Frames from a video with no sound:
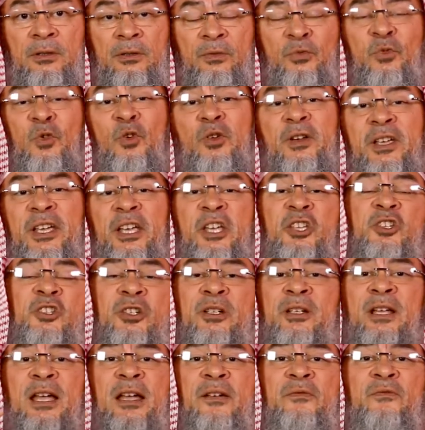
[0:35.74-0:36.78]
for each
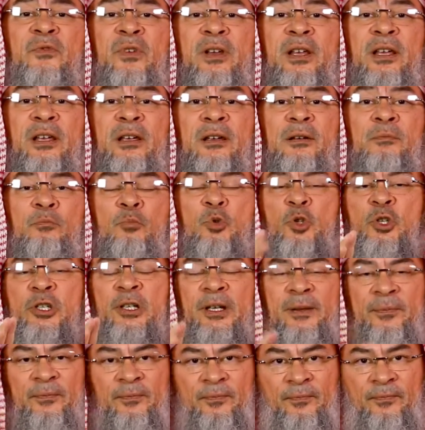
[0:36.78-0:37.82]
and every
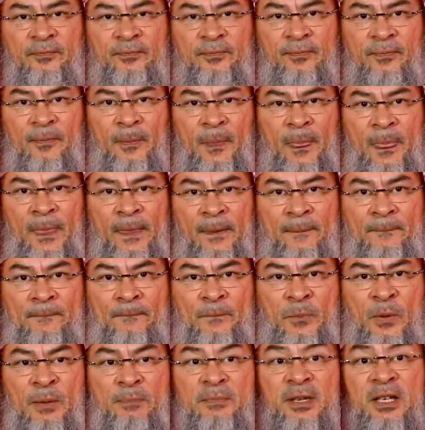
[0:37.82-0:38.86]
Muslim
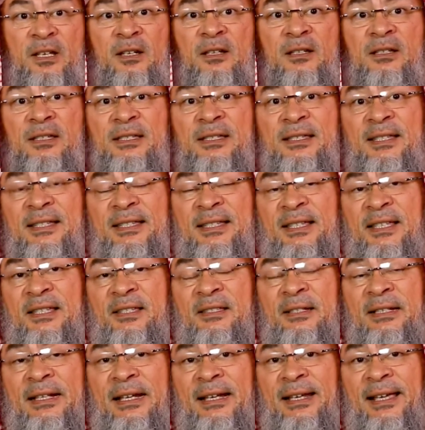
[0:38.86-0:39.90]
because this
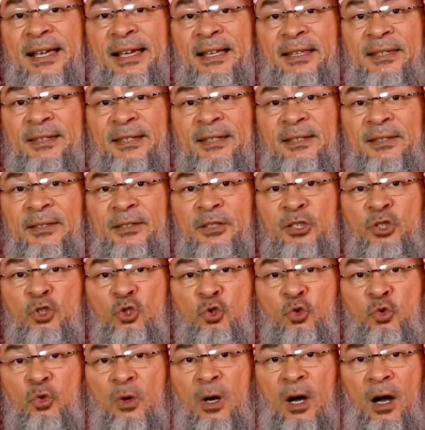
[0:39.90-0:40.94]
is related
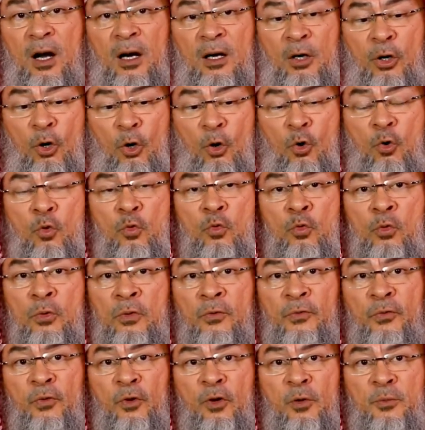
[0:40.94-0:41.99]
to our
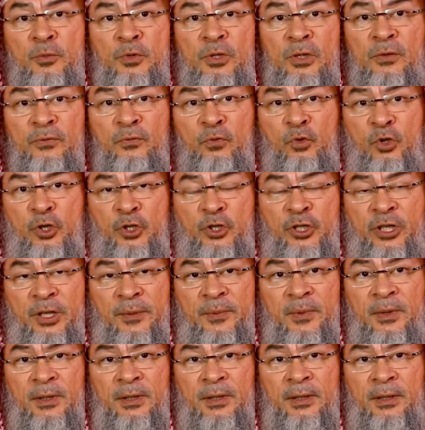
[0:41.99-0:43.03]
own forms of worship.